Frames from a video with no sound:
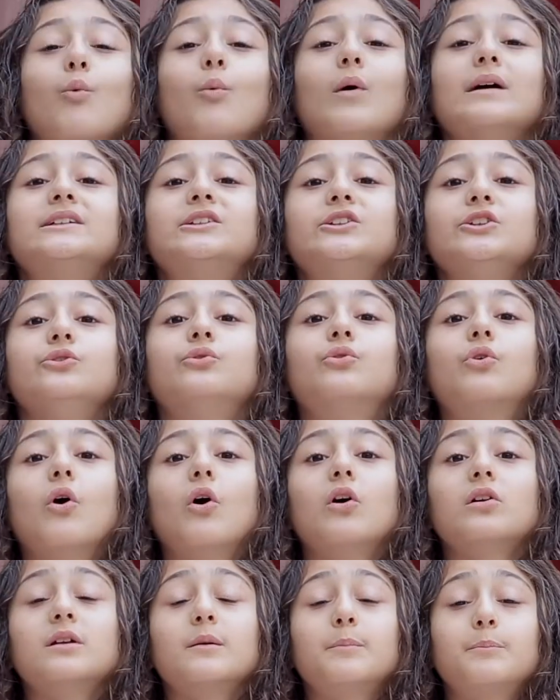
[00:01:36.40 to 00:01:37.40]
What do you
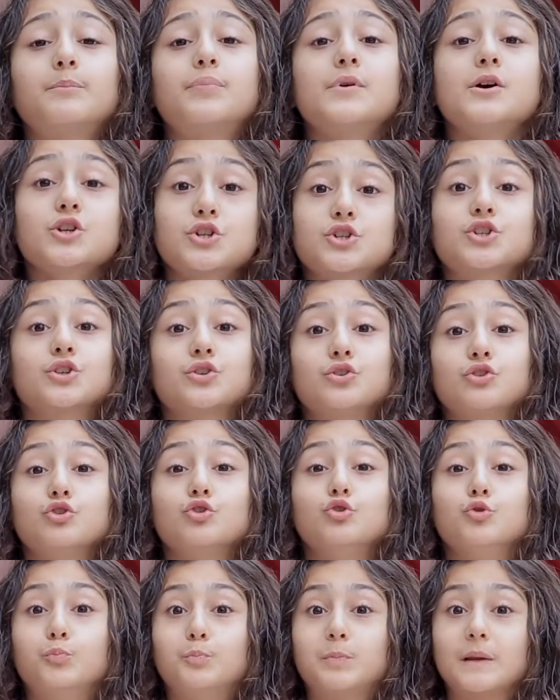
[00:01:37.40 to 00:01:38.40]
call a person
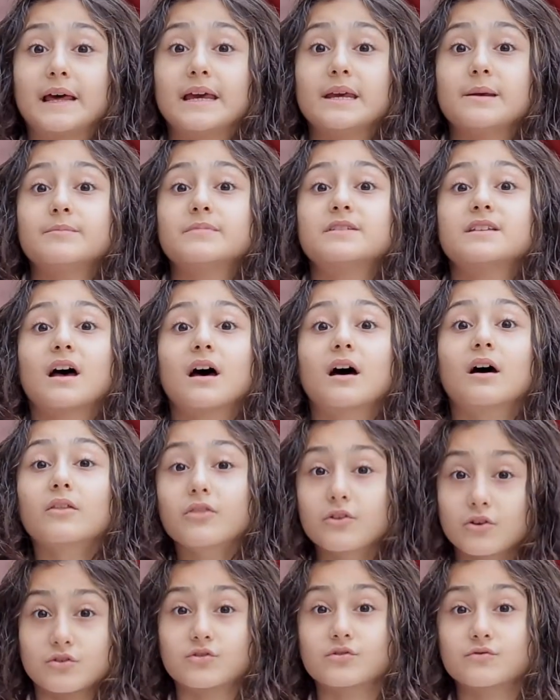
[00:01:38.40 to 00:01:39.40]
who blames
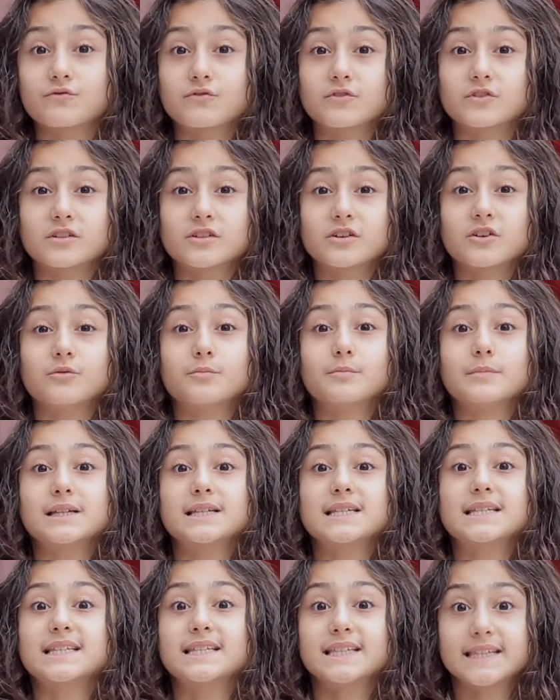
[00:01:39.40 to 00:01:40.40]
others for their
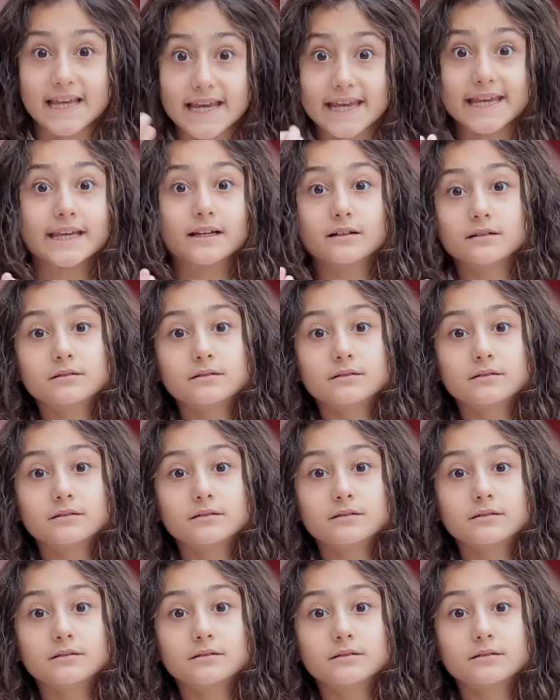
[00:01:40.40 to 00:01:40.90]
mistake?